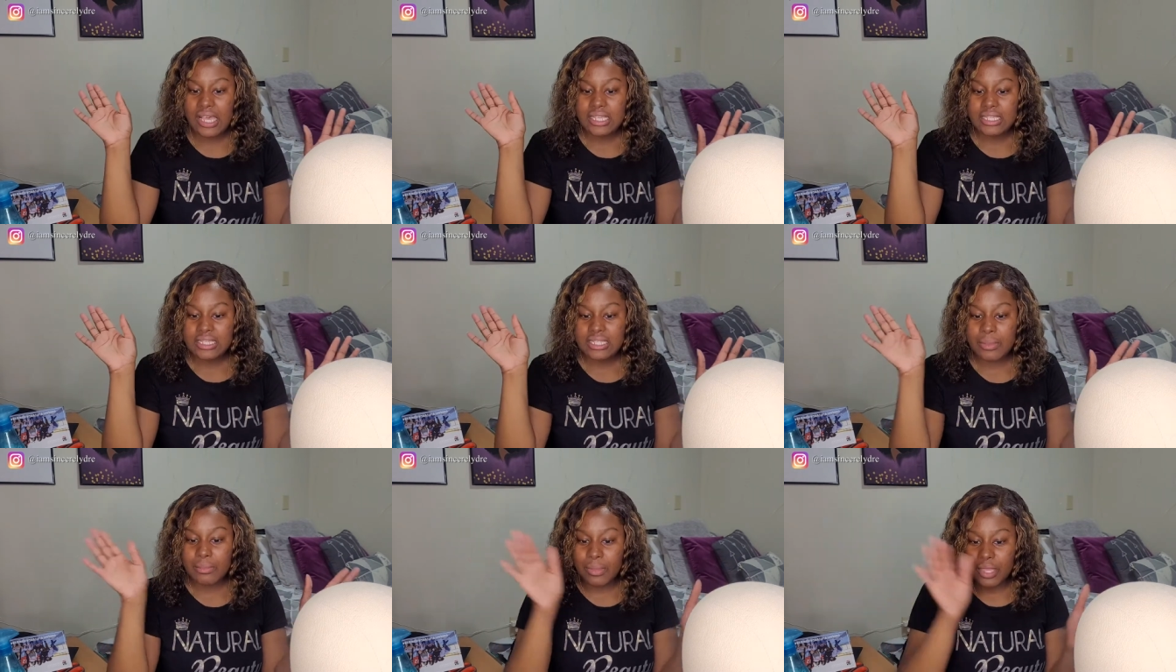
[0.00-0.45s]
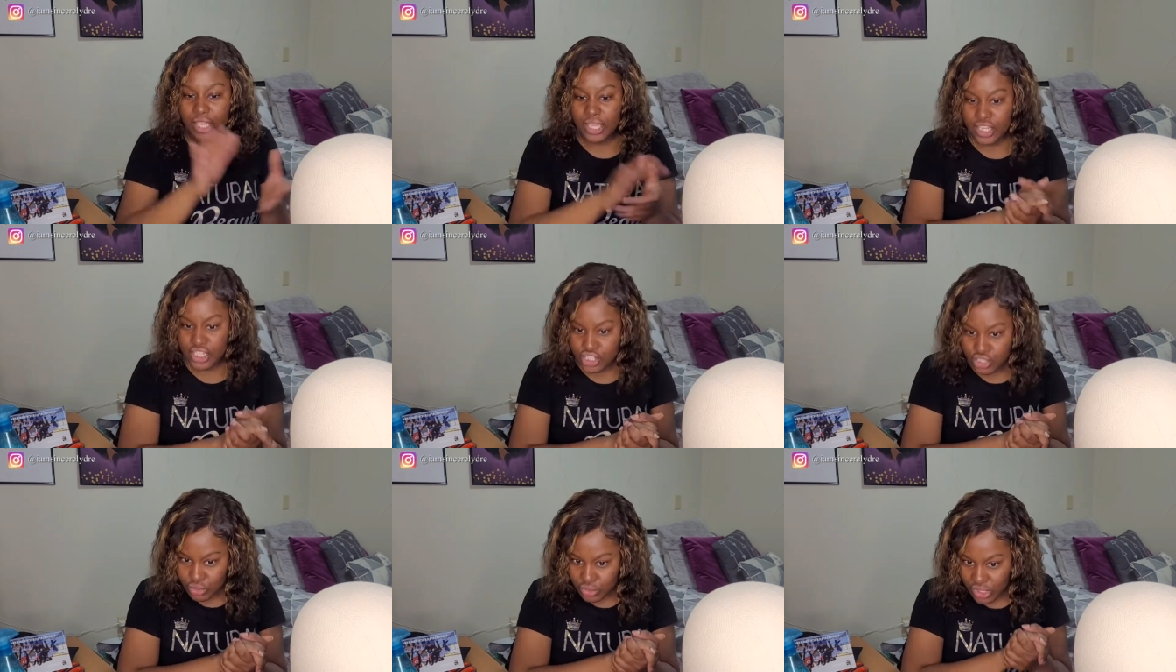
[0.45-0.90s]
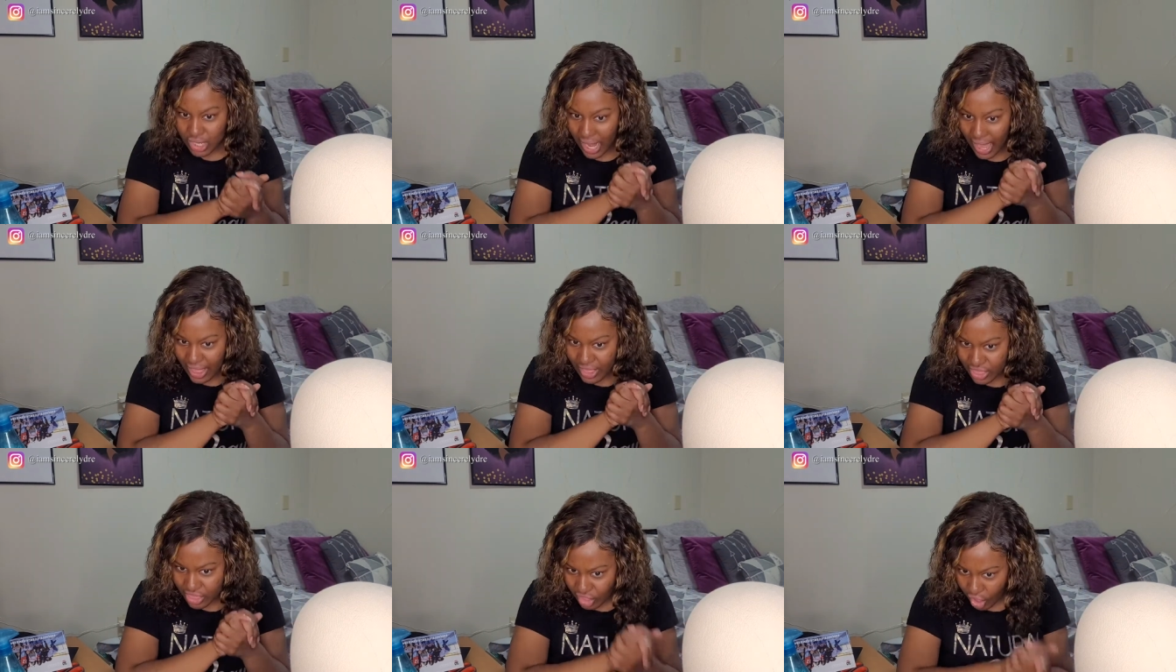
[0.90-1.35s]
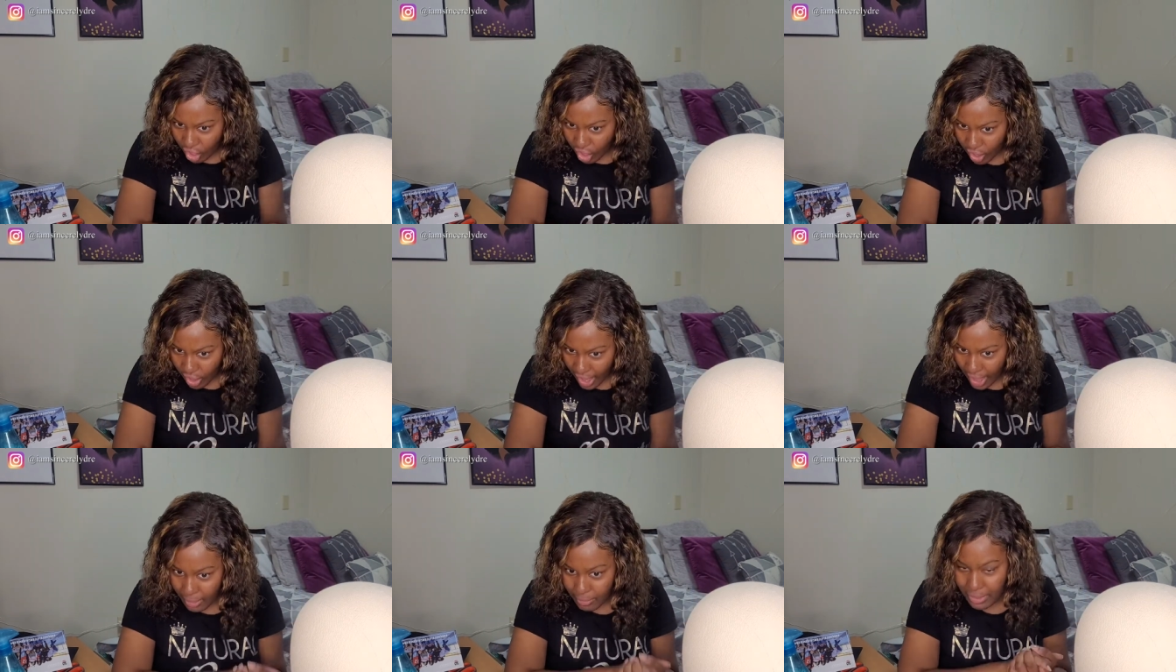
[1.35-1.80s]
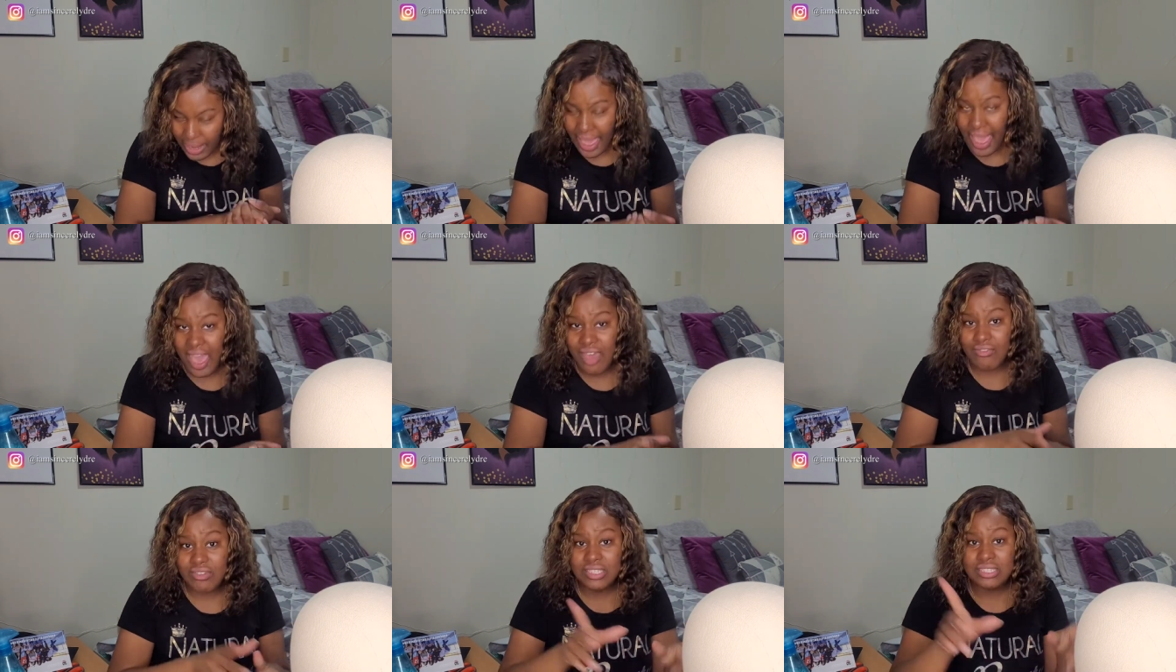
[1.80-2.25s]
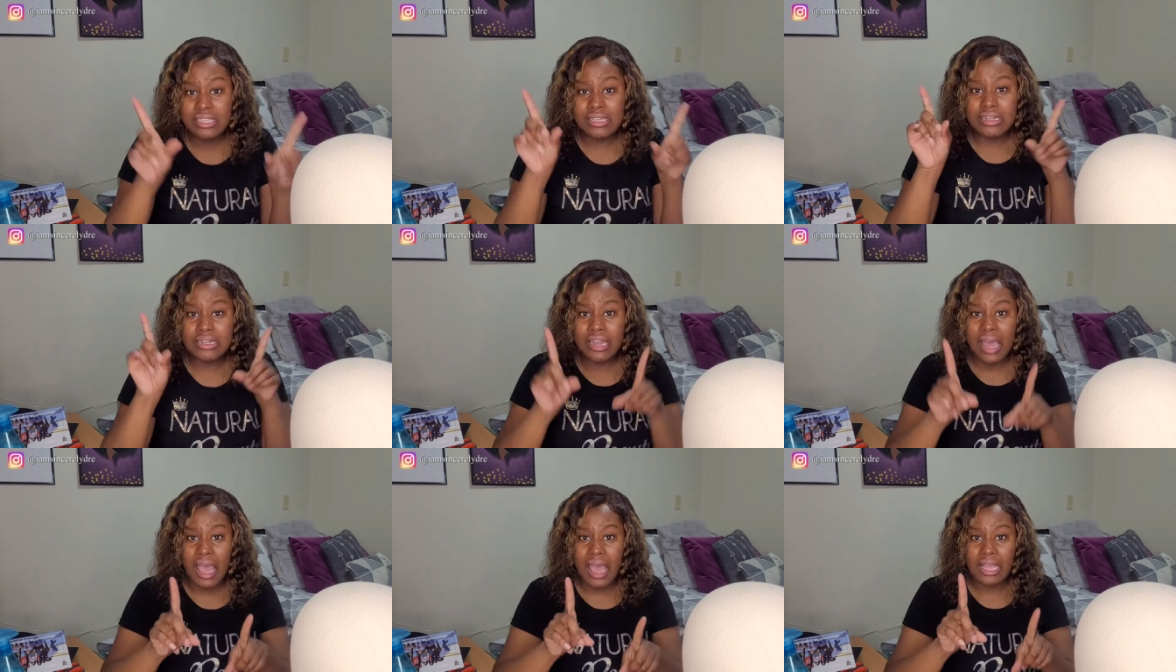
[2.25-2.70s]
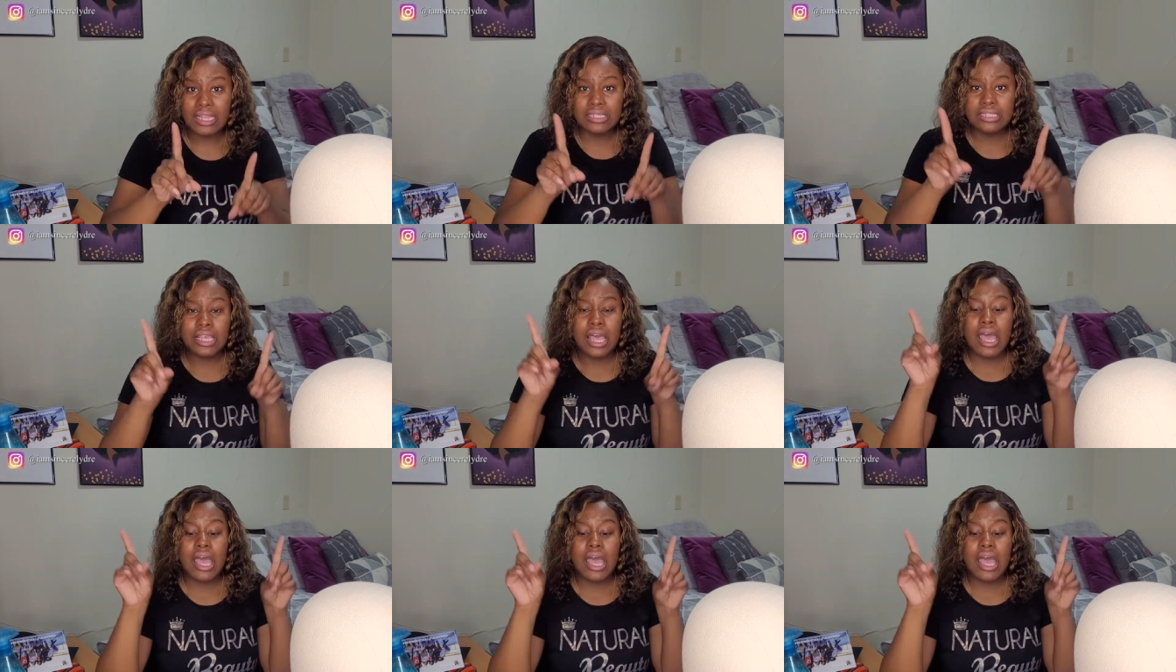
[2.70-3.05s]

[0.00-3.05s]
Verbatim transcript: Some issues that I thought I would have is the knots.